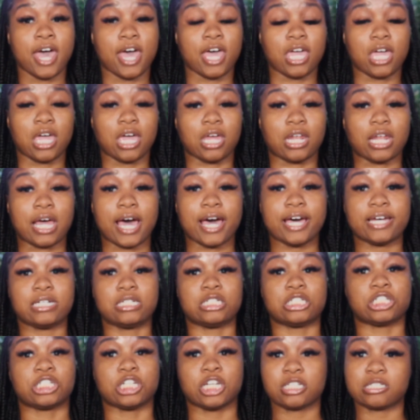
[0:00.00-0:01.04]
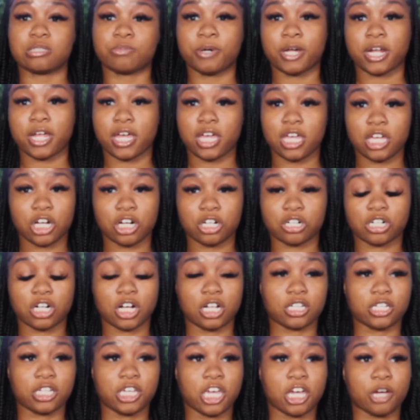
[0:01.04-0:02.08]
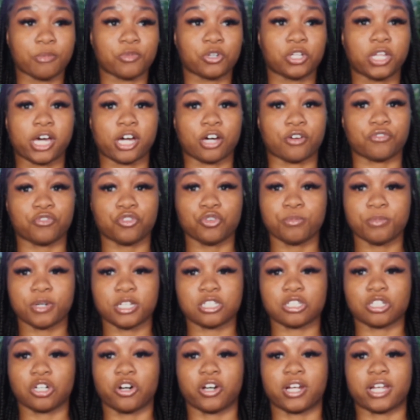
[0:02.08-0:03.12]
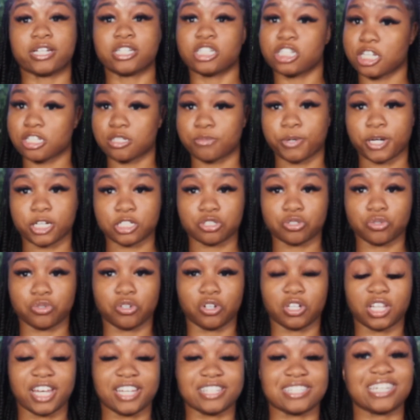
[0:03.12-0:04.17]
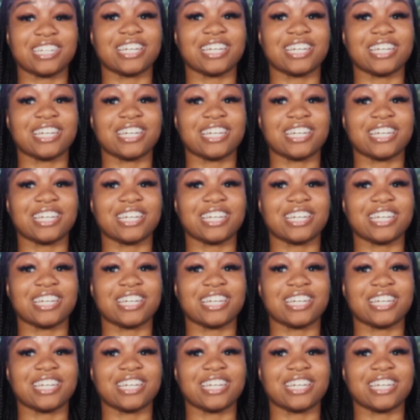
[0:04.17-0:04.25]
And I just bought an $800 camera like a few months ago and I just bought studio lights.